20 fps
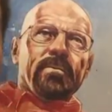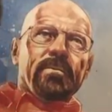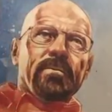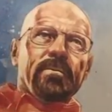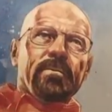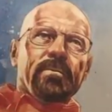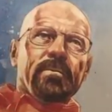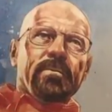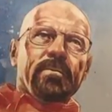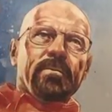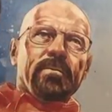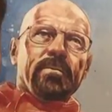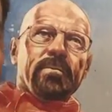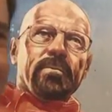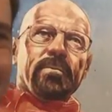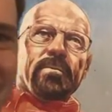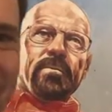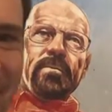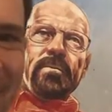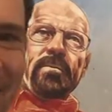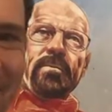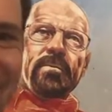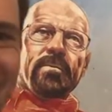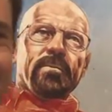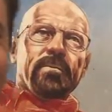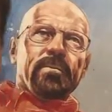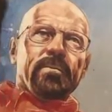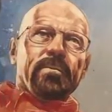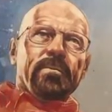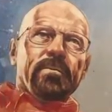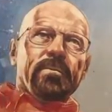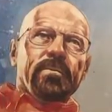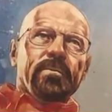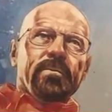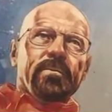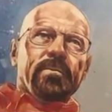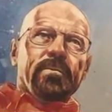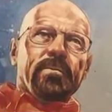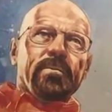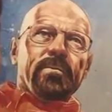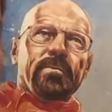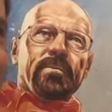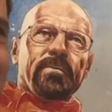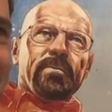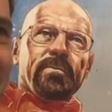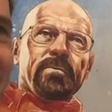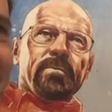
[no speech]